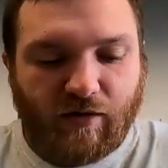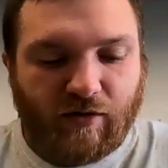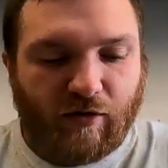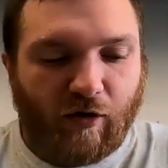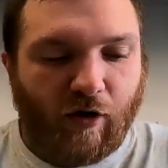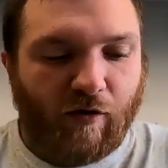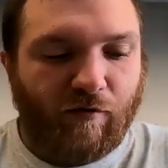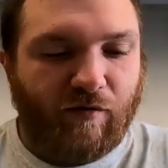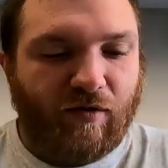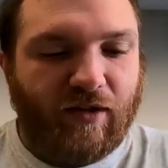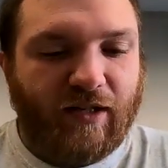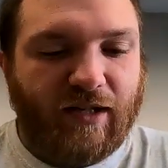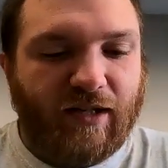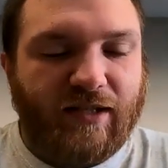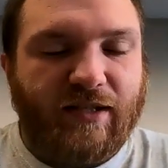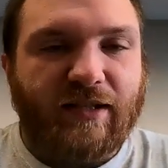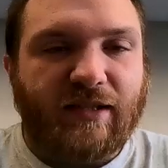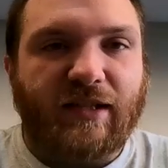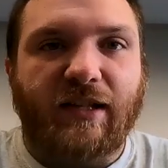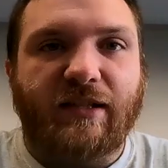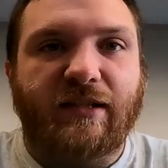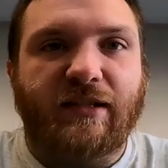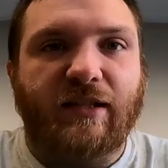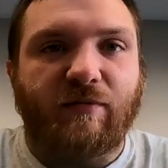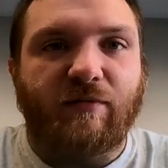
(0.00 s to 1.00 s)
Hopefully this
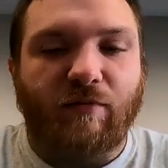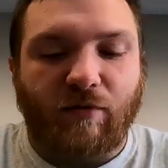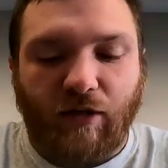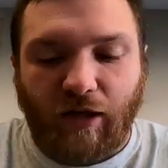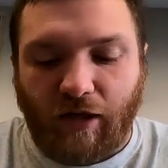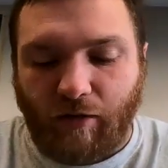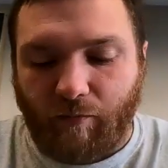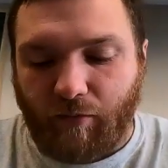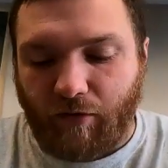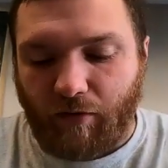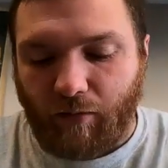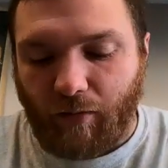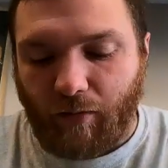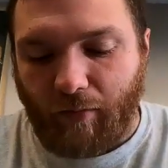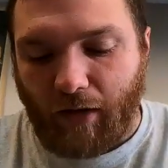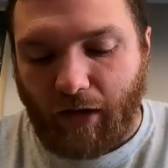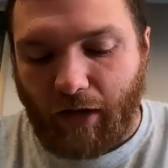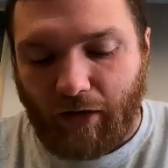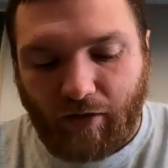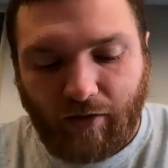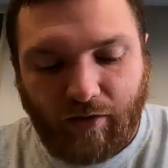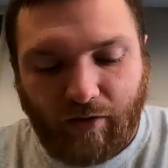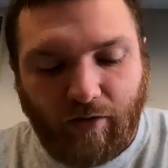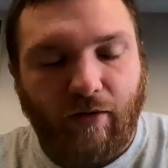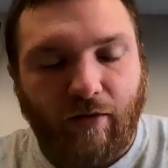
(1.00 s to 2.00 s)
scented would help a little bit
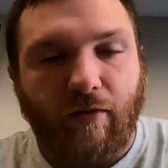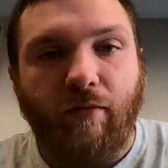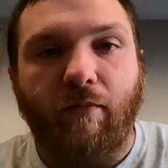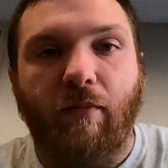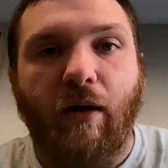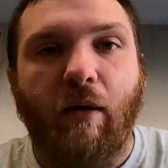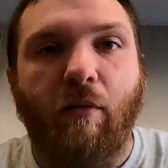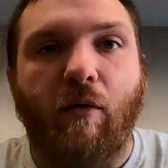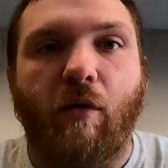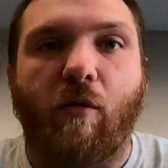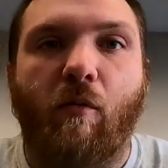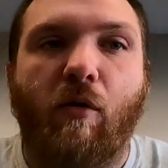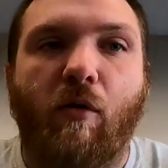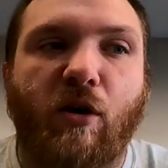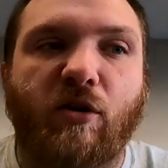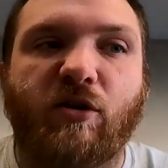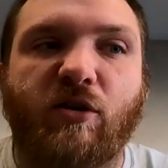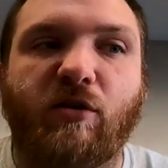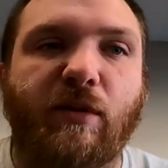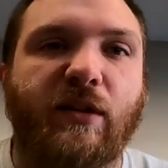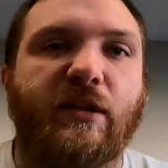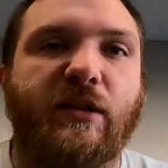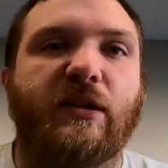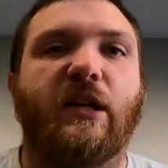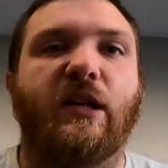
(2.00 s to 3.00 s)
better, maybe when the water's a
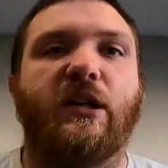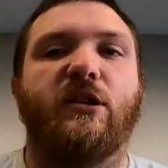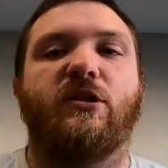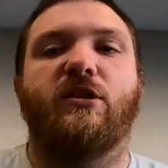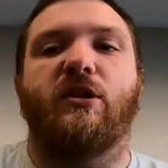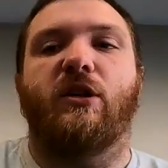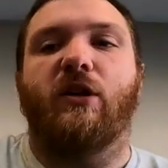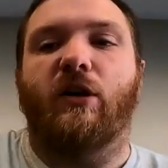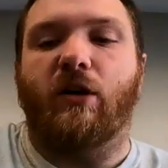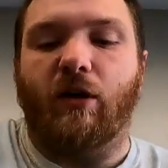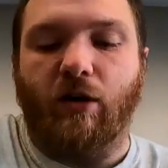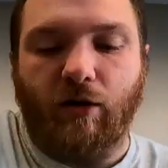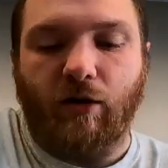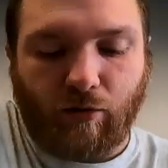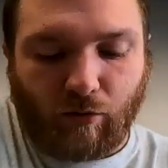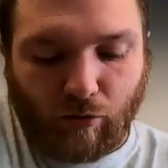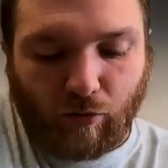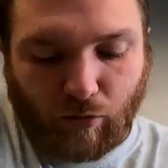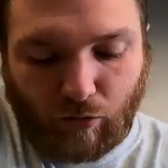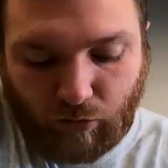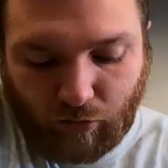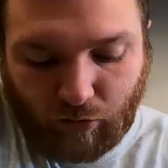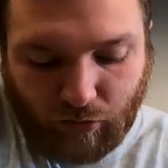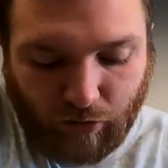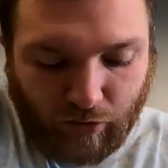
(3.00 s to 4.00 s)
little bit dingier,
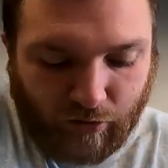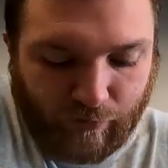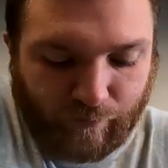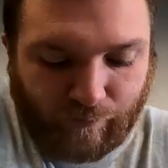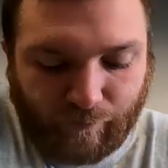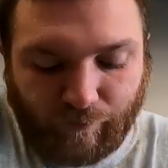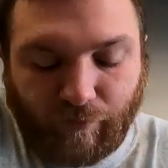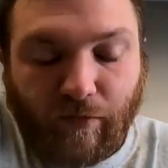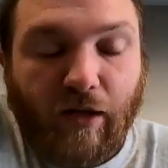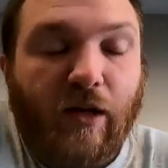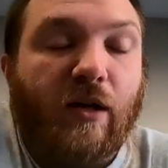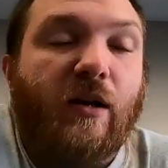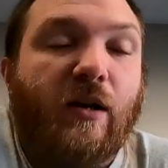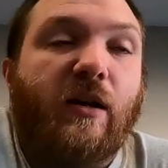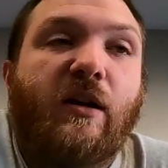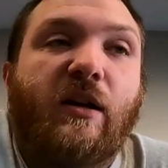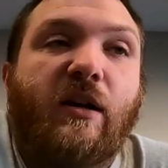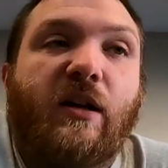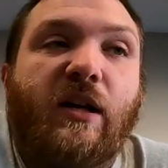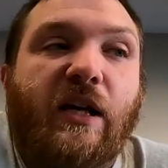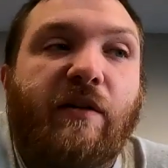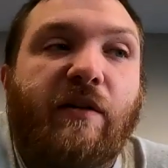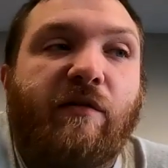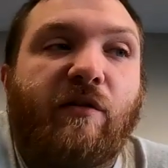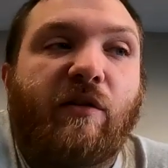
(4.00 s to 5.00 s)
or
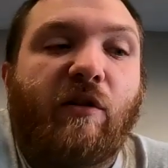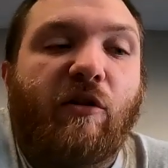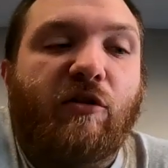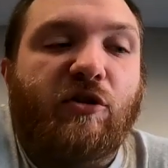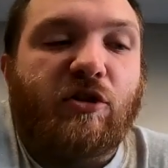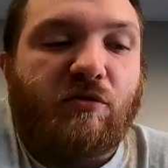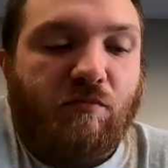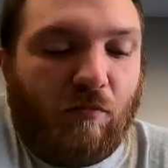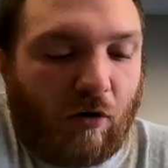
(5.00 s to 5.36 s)
even those